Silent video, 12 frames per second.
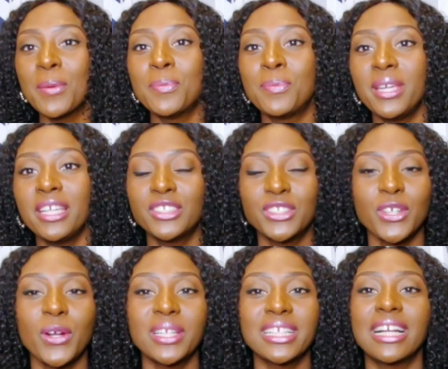be
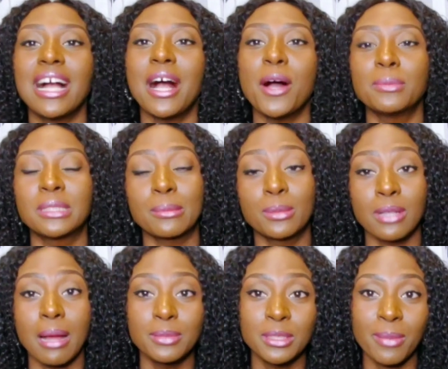sure to
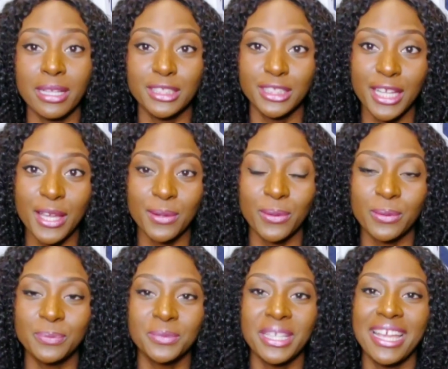subscribe to my
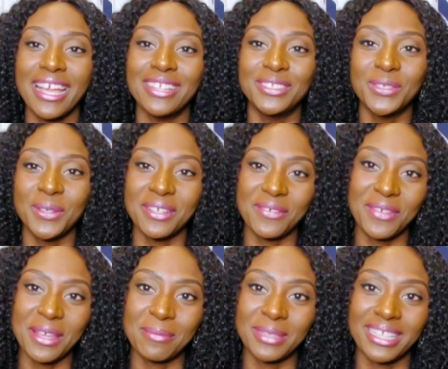channel and join the
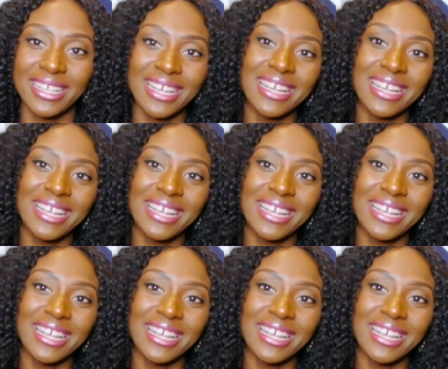family.